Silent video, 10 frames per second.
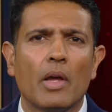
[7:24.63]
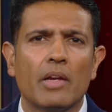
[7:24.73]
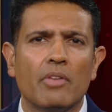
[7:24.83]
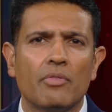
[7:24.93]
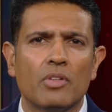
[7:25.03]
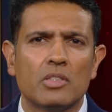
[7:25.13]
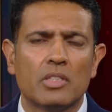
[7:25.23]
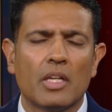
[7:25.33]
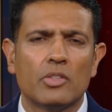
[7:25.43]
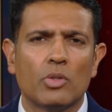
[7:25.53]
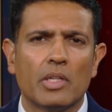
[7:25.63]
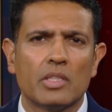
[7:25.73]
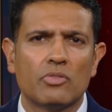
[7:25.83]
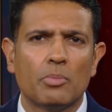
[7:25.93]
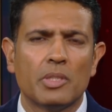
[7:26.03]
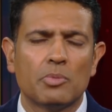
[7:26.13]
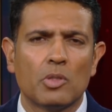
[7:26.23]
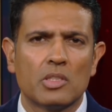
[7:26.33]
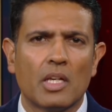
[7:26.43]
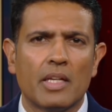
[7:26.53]
All right, Yvette Feliciano joining us from
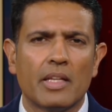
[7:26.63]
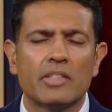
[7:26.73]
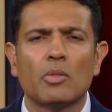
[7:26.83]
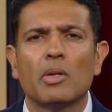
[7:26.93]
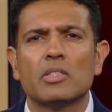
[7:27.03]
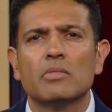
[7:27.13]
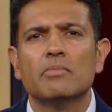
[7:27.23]
Pittsburgh tonight. Thanks so much.